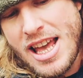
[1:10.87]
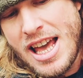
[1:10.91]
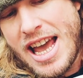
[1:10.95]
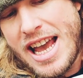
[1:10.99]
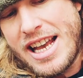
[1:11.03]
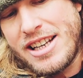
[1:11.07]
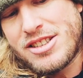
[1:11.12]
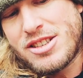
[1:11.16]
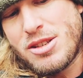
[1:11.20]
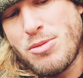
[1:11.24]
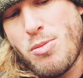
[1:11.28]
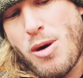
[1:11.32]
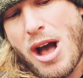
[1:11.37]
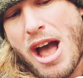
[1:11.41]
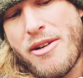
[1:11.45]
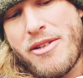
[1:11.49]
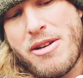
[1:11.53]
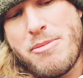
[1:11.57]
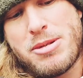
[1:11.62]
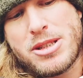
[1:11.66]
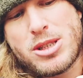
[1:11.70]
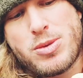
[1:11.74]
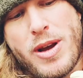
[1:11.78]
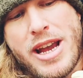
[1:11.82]
is somewhere
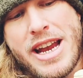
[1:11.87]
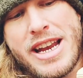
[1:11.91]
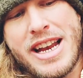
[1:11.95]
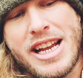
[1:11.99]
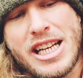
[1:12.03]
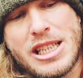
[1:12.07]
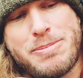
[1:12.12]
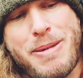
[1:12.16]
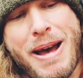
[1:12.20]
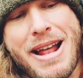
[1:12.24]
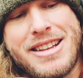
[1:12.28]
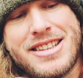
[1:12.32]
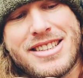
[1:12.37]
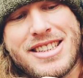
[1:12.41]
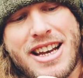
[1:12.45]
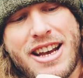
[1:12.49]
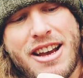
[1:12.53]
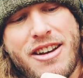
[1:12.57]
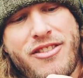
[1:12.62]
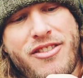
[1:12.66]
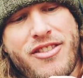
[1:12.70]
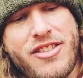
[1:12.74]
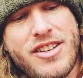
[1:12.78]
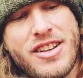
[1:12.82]
in between
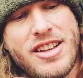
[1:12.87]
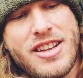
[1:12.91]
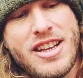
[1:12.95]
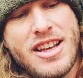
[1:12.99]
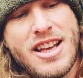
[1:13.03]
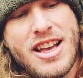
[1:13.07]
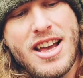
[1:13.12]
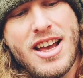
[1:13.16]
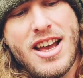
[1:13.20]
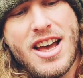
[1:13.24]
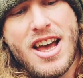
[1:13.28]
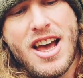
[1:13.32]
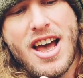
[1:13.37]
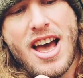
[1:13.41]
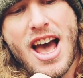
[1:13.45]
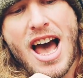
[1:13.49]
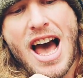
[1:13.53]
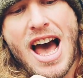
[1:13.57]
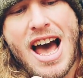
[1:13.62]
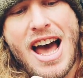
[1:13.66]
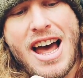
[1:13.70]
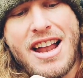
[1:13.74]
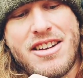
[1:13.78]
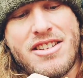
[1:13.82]
expensive
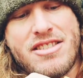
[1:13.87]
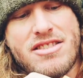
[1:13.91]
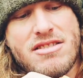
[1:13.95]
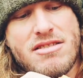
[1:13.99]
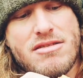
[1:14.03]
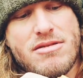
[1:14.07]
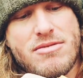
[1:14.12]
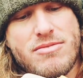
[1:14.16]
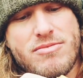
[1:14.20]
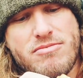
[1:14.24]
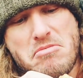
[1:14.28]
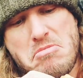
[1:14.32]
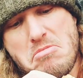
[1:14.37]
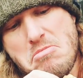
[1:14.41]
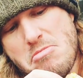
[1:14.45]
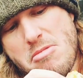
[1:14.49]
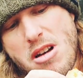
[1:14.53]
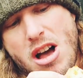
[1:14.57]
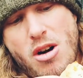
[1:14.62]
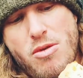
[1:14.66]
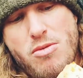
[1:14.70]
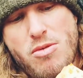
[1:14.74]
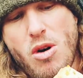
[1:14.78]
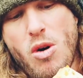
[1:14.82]
and
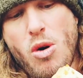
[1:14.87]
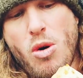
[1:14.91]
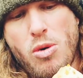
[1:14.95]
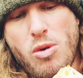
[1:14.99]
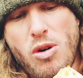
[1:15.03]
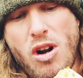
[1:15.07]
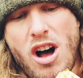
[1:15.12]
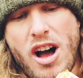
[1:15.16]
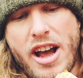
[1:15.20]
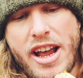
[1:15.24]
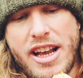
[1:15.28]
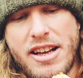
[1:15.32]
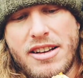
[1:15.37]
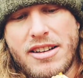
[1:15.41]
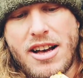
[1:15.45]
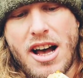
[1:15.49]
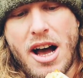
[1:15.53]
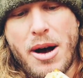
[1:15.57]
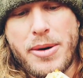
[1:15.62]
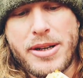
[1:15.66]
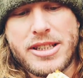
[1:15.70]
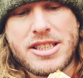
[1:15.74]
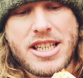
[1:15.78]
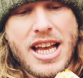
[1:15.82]
all right,
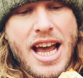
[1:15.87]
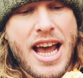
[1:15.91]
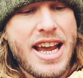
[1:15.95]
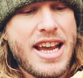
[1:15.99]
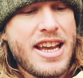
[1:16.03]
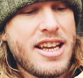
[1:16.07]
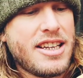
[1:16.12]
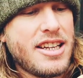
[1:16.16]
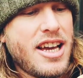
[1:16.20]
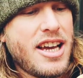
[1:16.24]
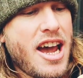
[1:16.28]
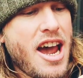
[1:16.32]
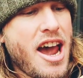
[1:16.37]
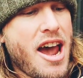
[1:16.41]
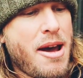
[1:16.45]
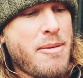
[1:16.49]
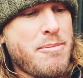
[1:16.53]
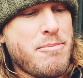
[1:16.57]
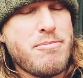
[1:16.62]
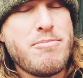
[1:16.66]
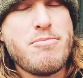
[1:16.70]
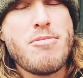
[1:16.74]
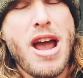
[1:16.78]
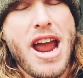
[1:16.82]
I would say.
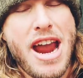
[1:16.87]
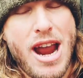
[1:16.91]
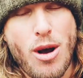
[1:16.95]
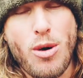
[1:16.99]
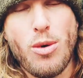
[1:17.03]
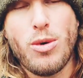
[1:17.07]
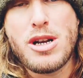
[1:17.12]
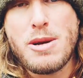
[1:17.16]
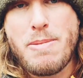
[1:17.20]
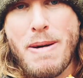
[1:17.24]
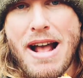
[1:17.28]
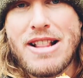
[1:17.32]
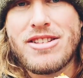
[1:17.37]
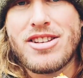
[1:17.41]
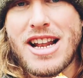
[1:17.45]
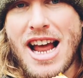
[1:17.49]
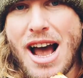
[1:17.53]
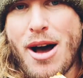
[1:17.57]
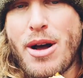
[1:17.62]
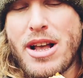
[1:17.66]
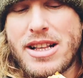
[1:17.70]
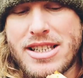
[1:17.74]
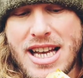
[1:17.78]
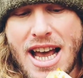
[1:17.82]
It all depends on
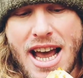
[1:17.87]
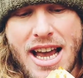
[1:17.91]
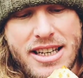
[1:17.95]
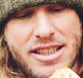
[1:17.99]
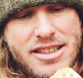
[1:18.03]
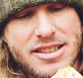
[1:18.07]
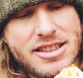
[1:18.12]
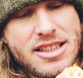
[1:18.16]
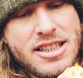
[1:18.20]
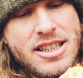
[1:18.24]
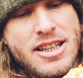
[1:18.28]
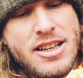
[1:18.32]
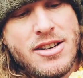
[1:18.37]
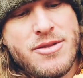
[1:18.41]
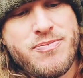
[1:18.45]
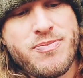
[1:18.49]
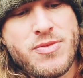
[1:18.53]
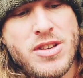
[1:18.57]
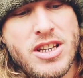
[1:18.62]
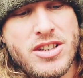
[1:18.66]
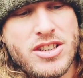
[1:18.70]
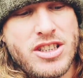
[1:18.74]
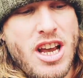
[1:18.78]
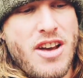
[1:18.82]
how it tastes.
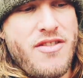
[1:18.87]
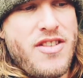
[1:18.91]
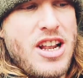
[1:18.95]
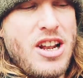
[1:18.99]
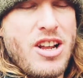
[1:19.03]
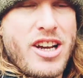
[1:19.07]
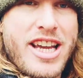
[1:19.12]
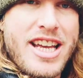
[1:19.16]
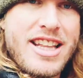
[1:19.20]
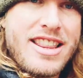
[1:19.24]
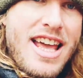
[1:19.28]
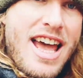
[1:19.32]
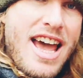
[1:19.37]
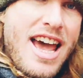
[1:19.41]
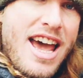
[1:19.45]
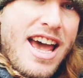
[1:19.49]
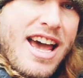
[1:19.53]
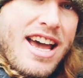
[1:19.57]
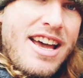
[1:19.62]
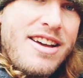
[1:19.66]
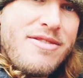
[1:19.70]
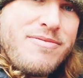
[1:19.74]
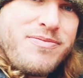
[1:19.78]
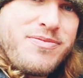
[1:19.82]
So if you look in
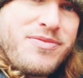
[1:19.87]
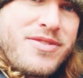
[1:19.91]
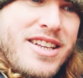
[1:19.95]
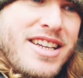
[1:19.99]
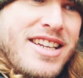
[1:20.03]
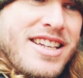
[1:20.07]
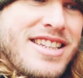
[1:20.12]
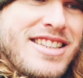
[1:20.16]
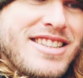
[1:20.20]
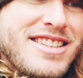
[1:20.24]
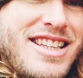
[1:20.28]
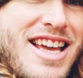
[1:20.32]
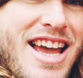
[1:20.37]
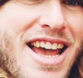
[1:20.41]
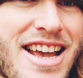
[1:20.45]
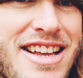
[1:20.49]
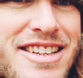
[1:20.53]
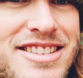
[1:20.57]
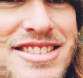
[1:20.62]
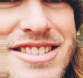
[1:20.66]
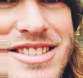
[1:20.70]
there, there's